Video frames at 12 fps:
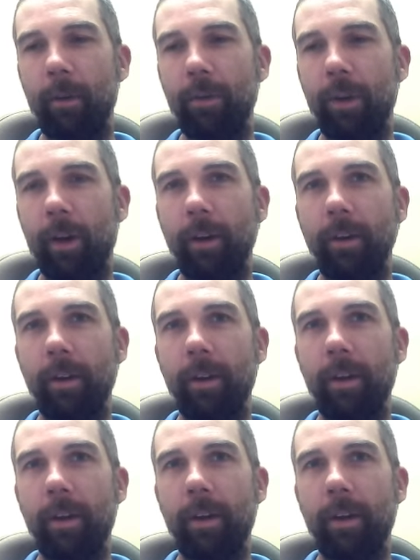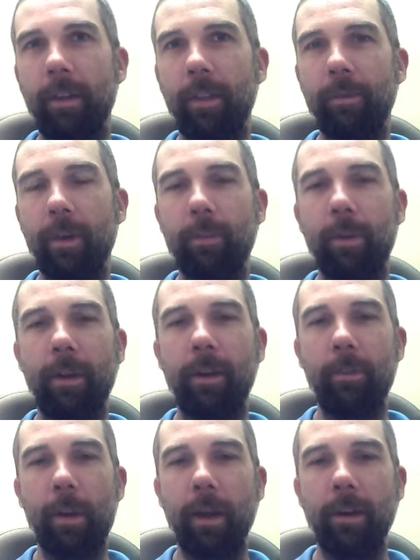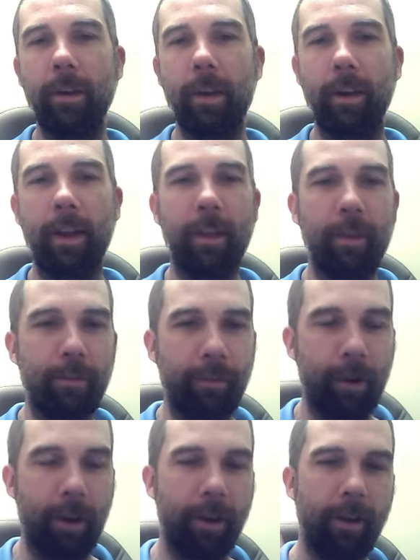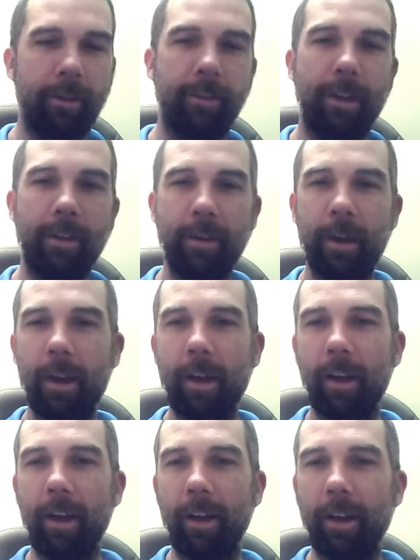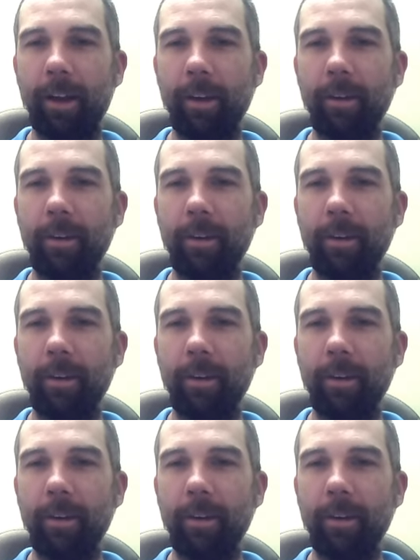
was on in the VP debate and he had the fly on his head? Uh,